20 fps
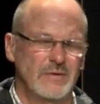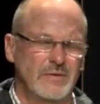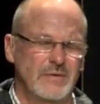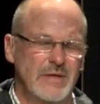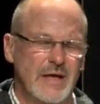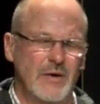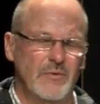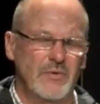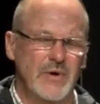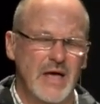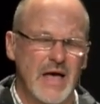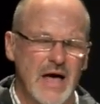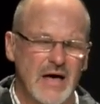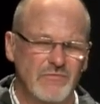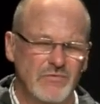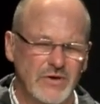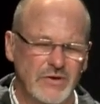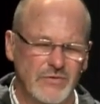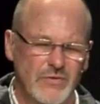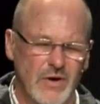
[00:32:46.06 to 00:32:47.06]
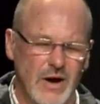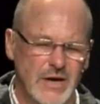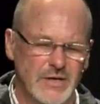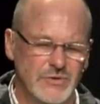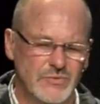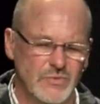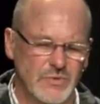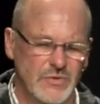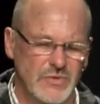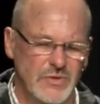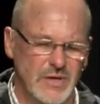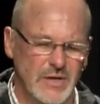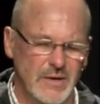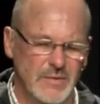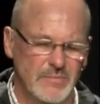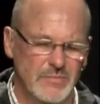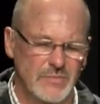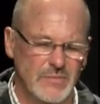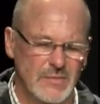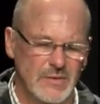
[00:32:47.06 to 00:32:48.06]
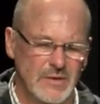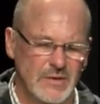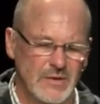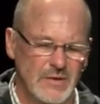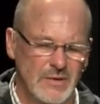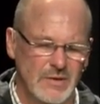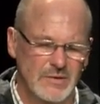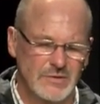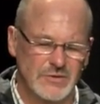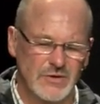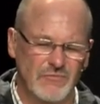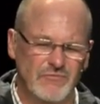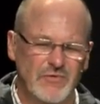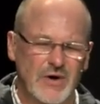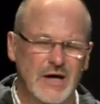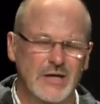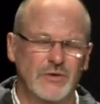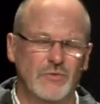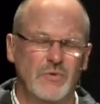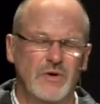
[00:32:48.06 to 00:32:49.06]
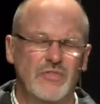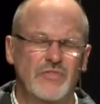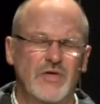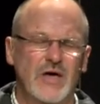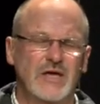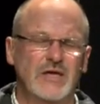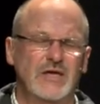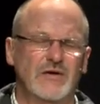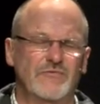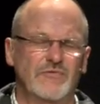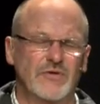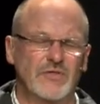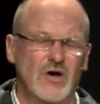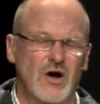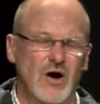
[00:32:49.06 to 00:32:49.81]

that we have in Christ with them. So, Father, we thank you for the